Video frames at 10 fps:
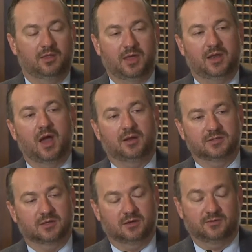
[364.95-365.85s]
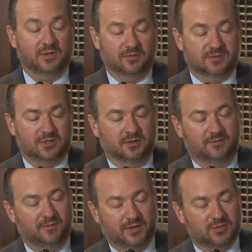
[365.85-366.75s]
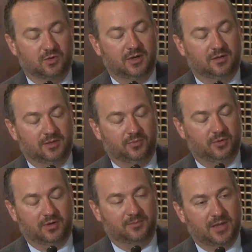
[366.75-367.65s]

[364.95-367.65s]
than non-served and certainly extraordinarily important.